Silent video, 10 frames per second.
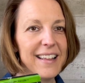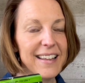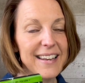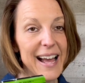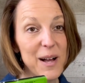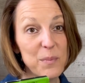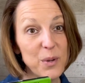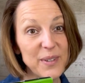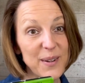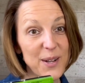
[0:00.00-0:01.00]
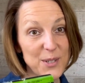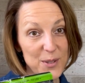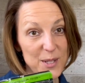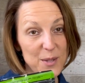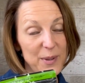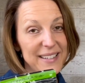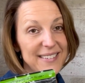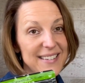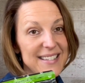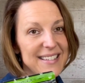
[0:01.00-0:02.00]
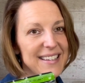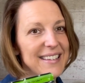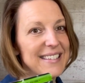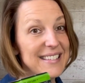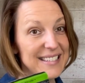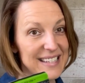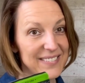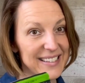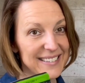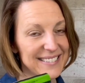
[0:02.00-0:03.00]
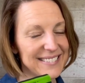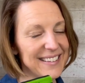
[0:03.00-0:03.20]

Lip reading: Now moving on to the sweeteners. Stevia.